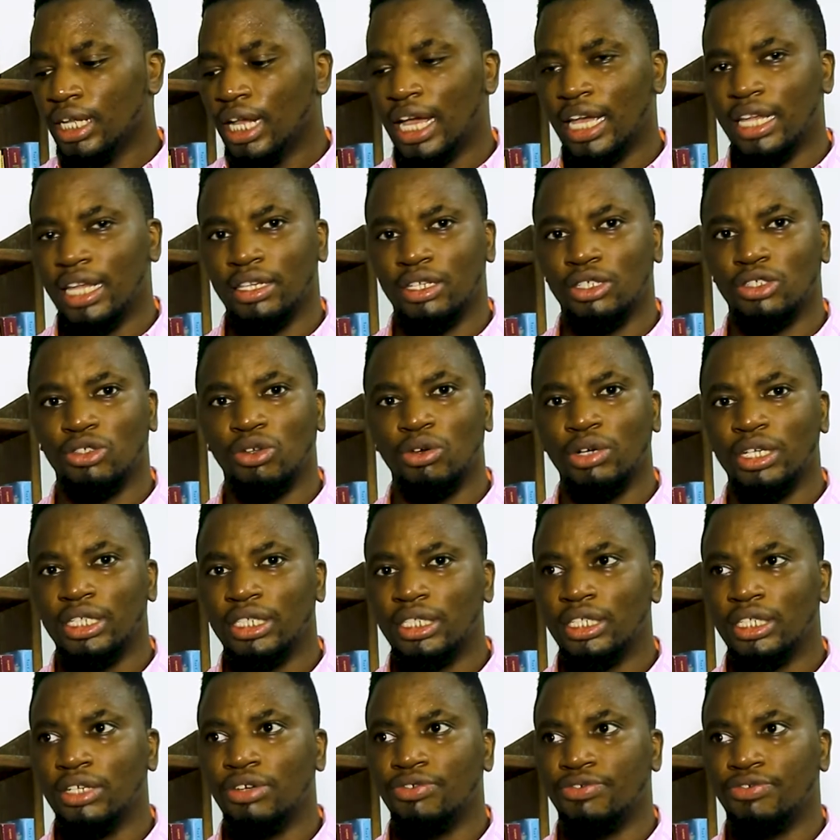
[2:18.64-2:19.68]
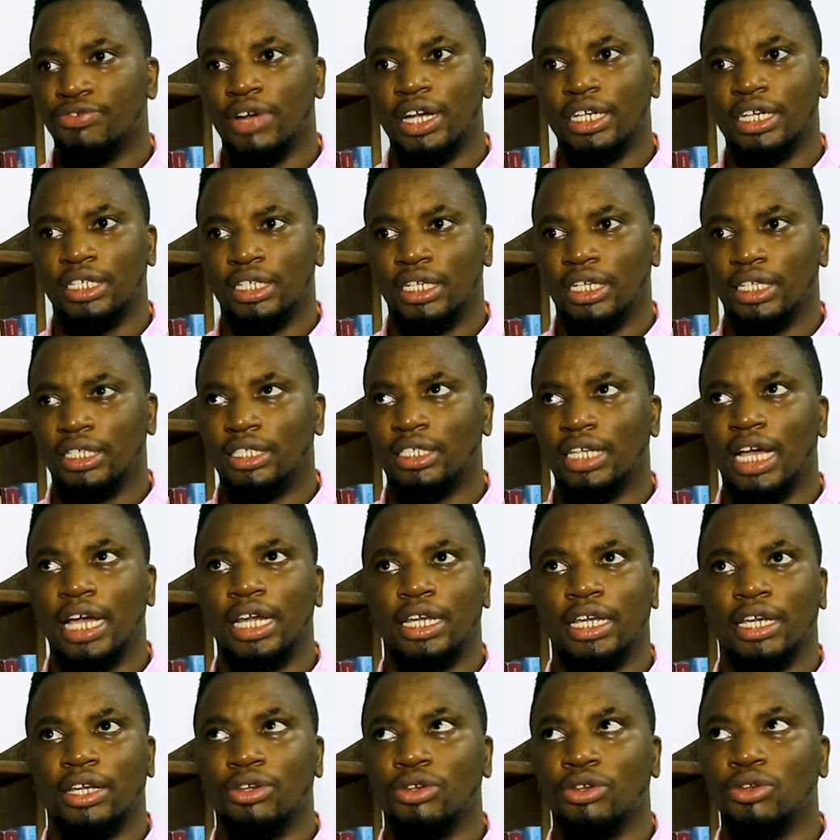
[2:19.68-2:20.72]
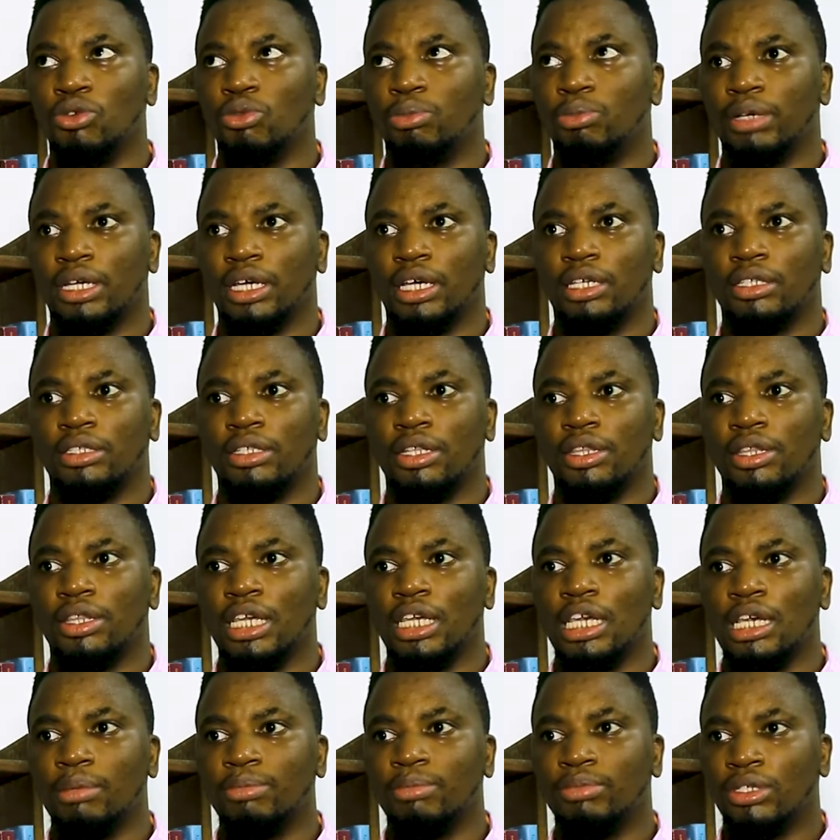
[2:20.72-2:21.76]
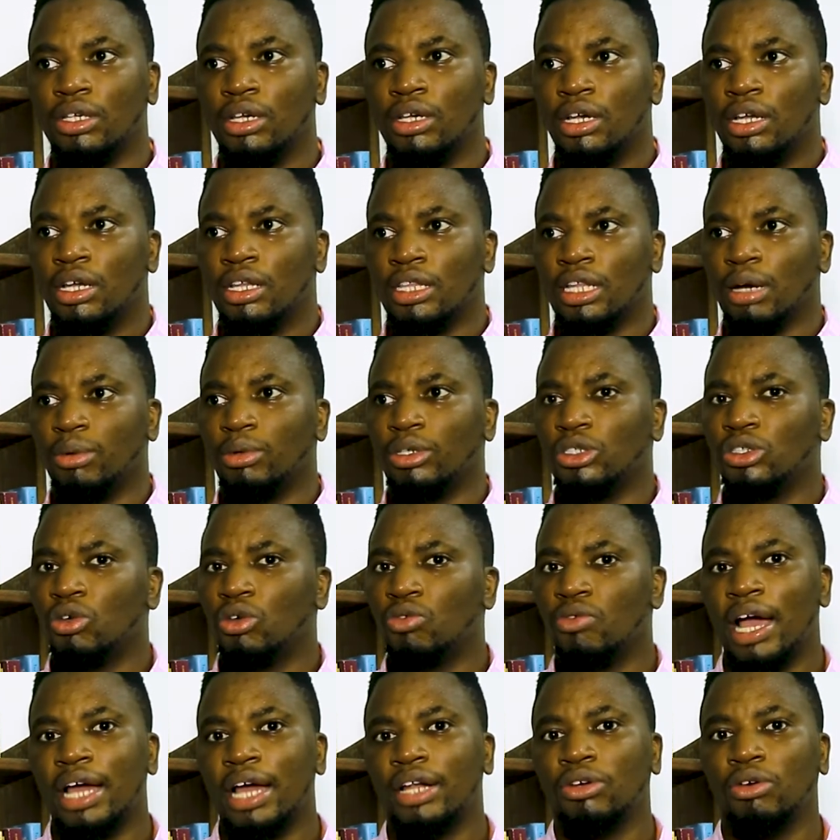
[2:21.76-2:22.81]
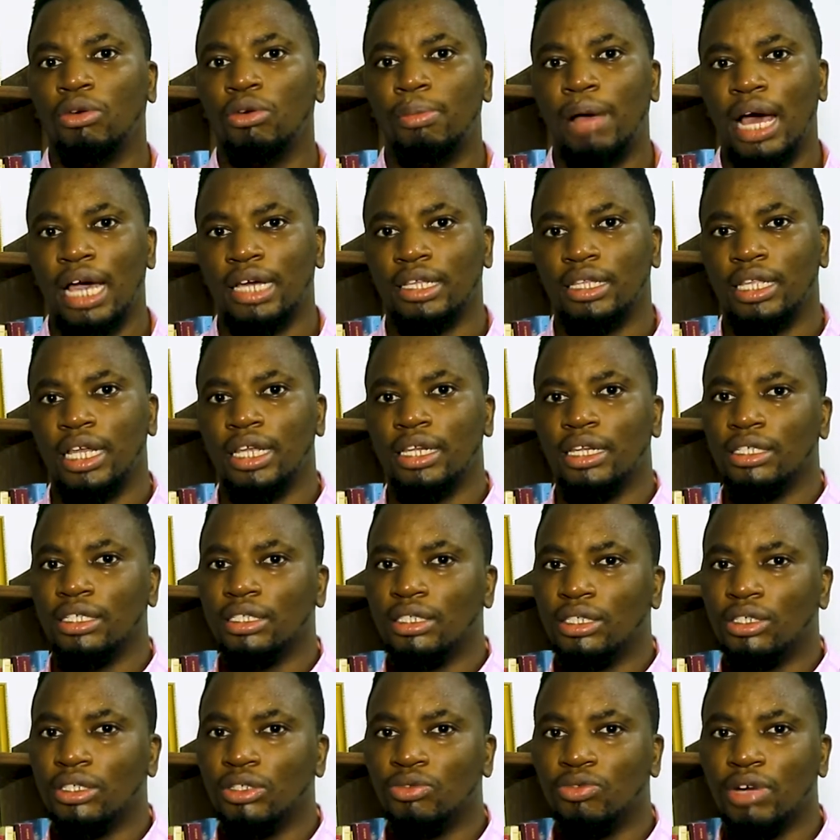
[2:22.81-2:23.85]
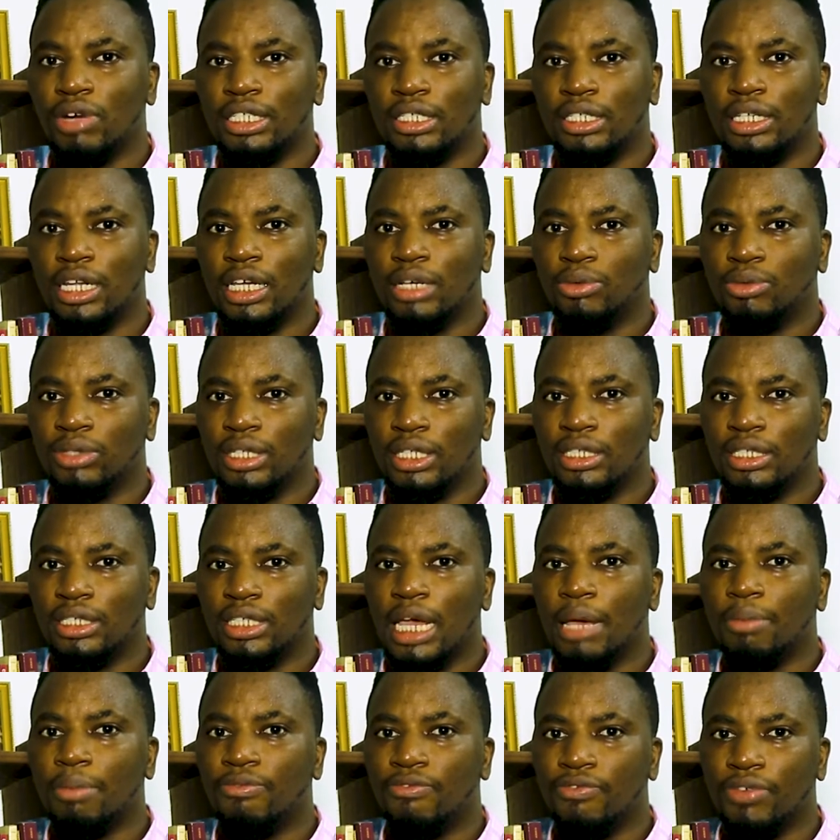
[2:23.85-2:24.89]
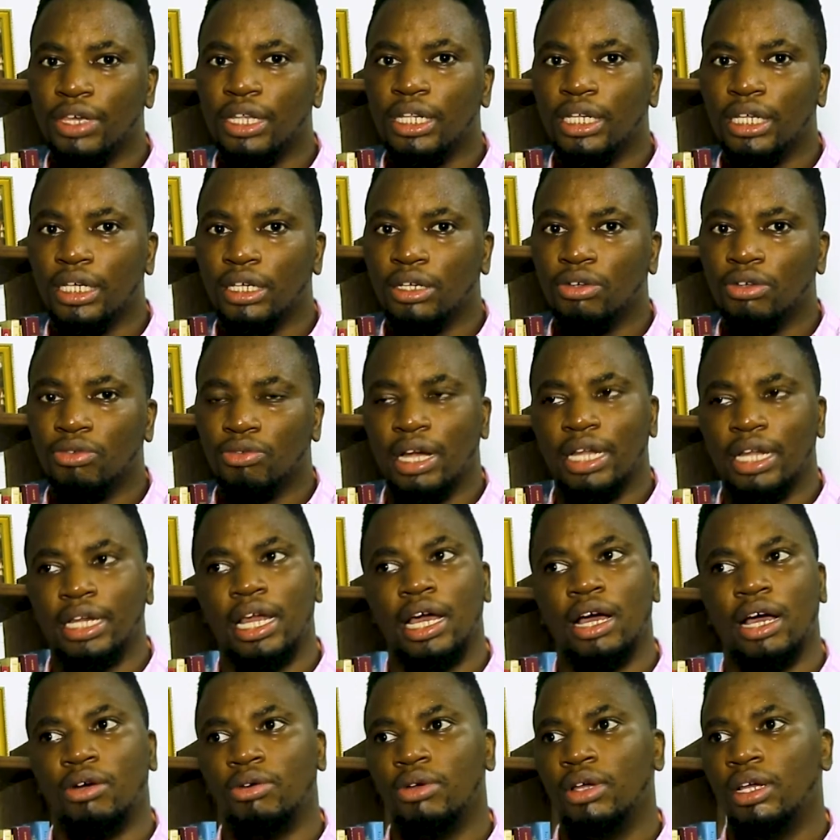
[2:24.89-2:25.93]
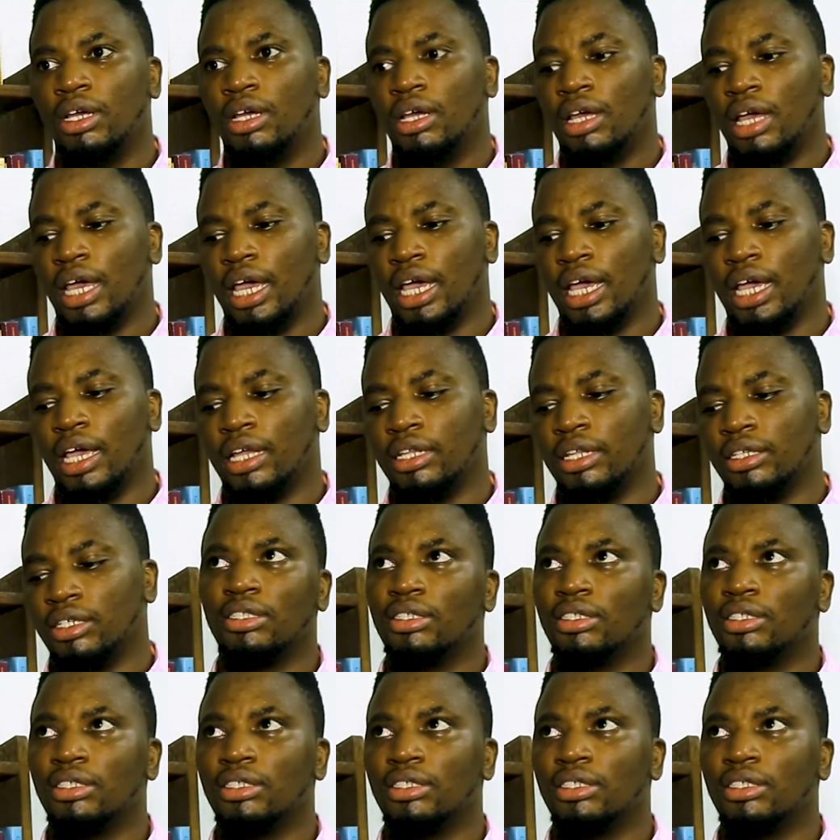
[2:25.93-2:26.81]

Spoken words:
And the story is still fresh and exciting and new because the themes that were so radical back then, they still resonate with the same feeling right now. And